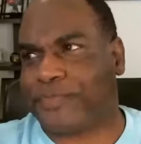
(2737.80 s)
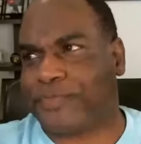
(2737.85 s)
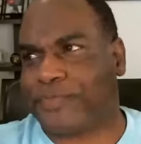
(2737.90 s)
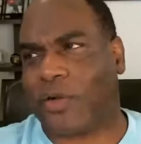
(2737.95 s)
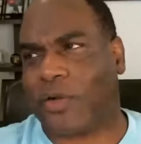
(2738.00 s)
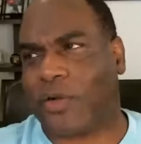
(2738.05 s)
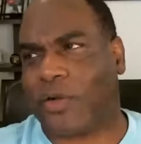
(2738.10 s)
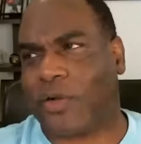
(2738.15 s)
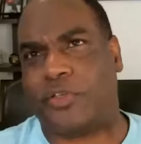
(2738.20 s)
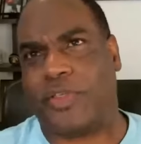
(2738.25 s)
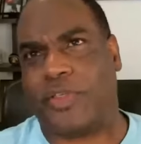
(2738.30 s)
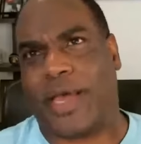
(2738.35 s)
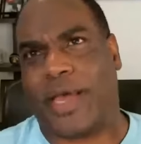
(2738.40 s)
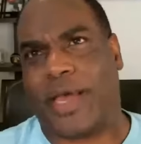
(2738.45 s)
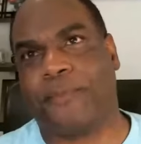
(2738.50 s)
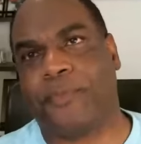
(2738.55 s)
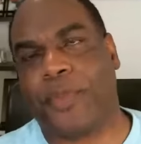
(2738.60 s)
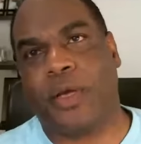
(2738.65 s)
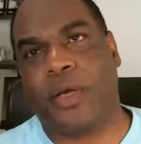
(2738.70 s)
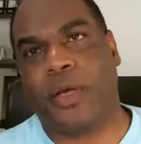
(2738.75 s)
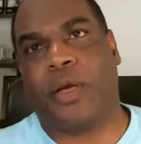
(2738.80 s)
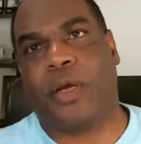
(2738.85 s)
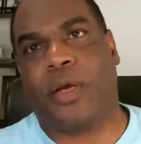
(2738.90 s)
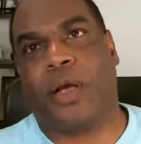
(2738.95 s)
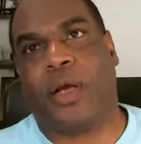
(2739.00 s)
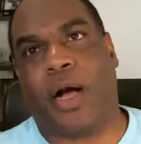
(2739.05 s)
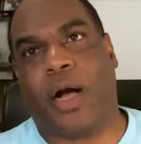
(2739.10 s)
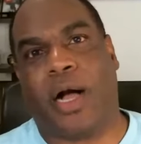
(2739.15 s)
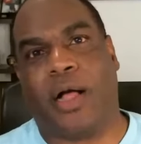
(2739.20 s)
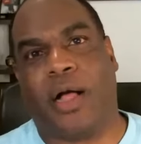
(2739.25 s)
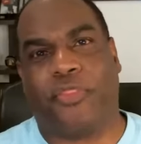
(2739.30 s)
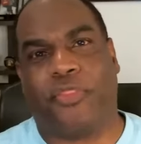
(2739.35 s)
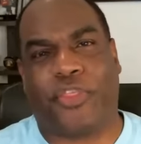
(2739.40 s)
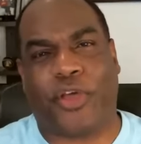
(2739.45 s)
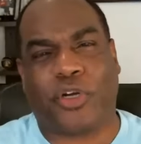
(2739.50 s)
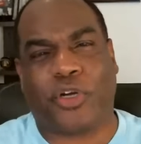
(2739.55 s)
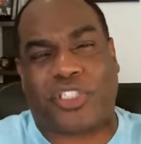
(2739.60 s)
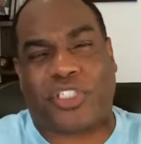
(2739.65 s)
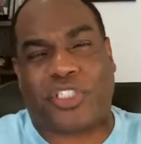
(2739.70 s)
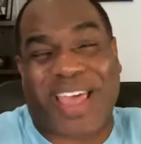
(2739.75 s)
how do I do that?
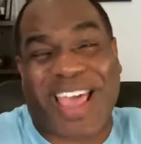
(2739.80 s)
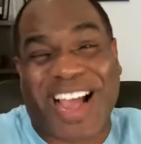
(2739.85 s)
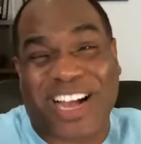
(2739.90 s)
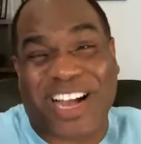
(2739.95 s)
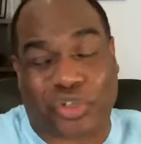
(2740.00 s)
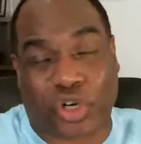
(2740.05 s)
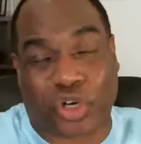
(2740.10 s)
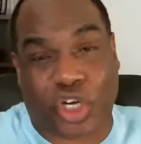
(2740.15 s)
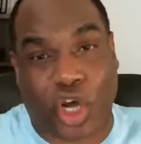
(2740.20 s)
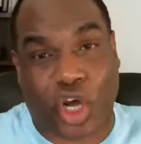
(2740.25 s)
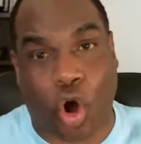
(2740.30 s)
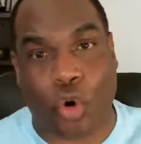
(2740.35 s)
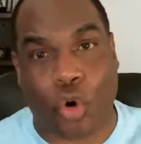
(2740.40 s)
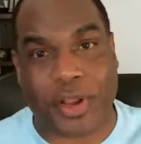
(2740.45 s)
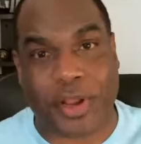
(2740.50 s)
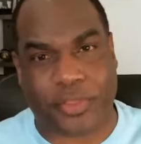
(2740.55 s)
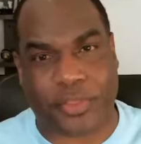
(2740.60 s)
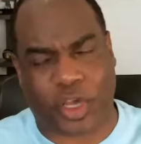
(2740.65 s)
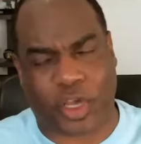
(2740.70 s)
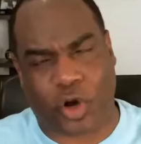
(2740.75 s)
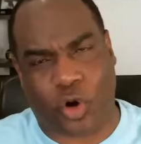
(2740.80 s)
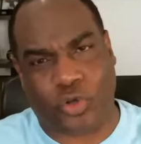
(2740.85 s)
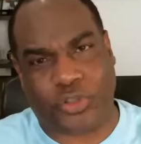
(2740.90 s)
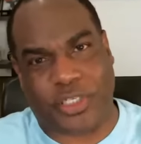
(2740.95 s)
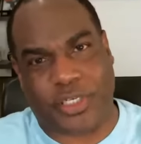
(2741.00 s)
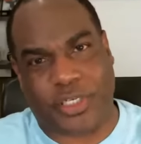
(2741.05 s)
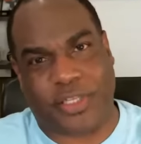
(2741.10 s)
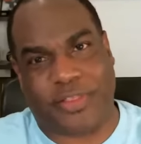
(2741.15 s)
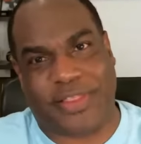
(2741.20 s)
There's some extra coding that goes into